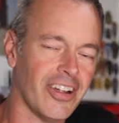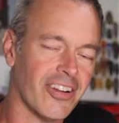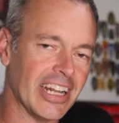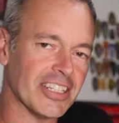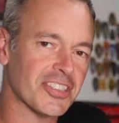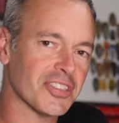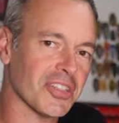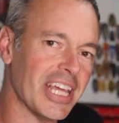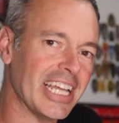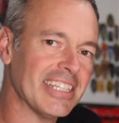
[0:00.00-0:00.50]
All
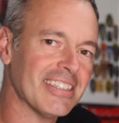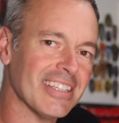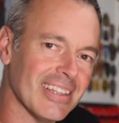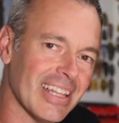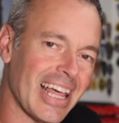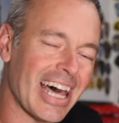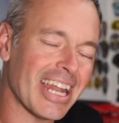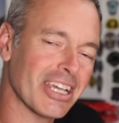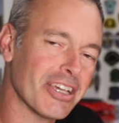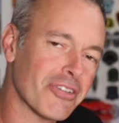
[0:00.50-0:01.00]
right, so that's a
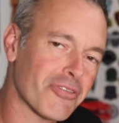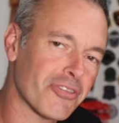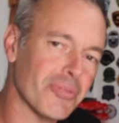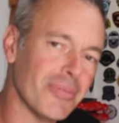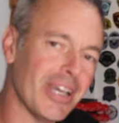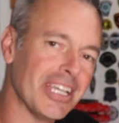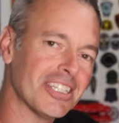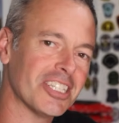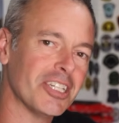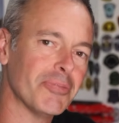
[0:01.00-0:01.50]
lot of
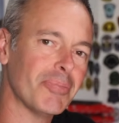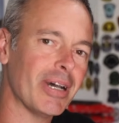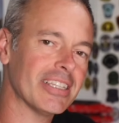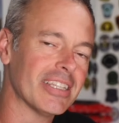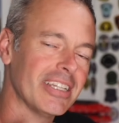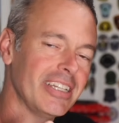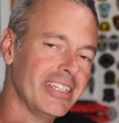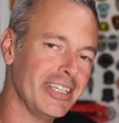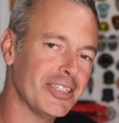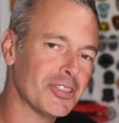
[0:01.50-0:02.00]
information about
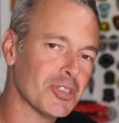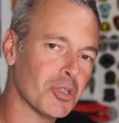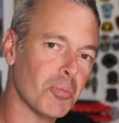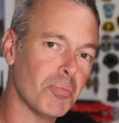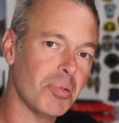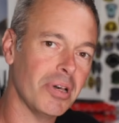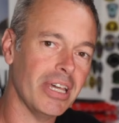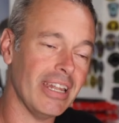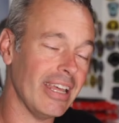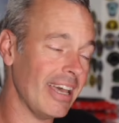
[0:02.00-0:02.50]
the diesel,
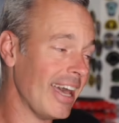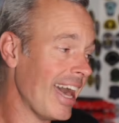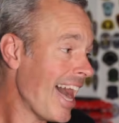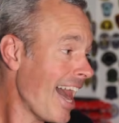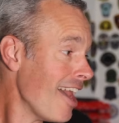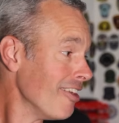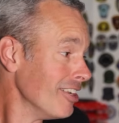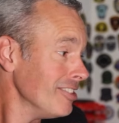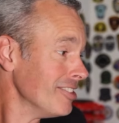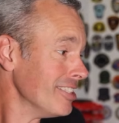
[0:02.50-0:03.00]
but
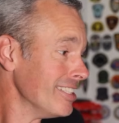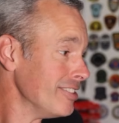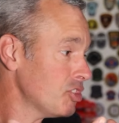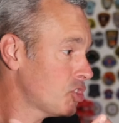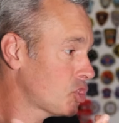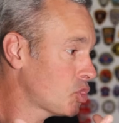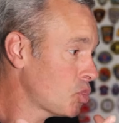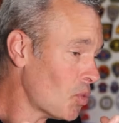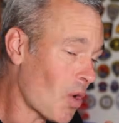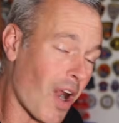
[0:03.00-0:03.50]
how does it
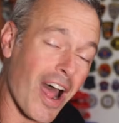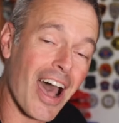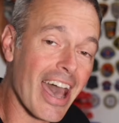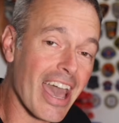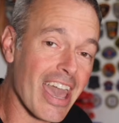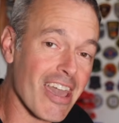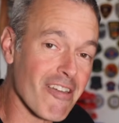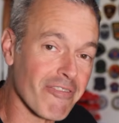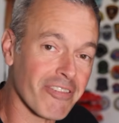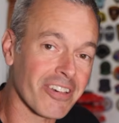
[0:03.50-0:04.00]

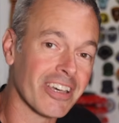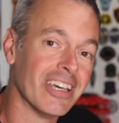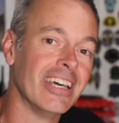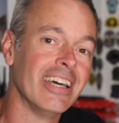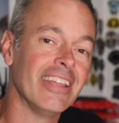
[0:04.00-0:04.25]
drive?